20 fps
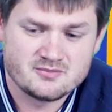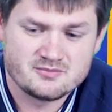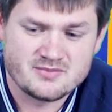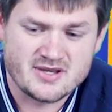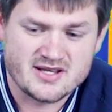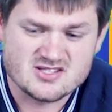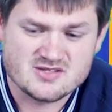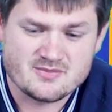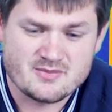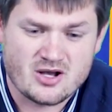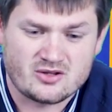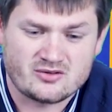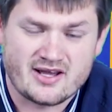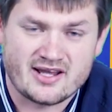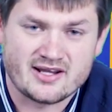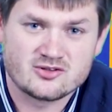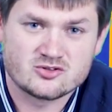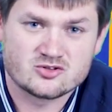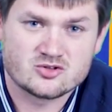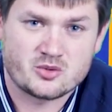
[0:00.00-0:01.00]
makes about
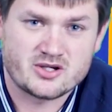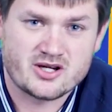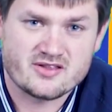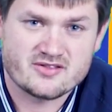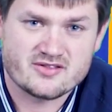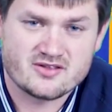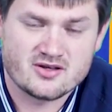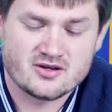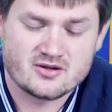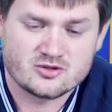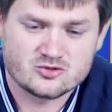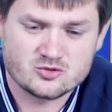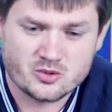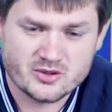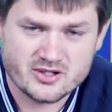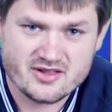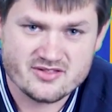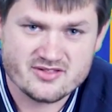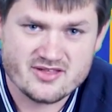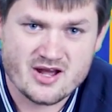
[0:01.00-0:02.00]
like
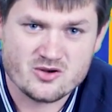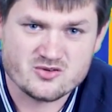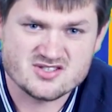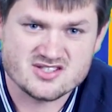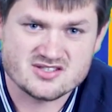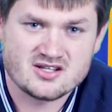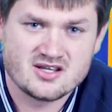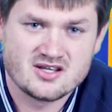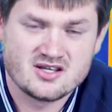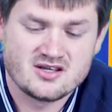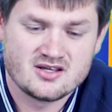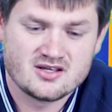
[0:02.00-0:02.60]
$20,000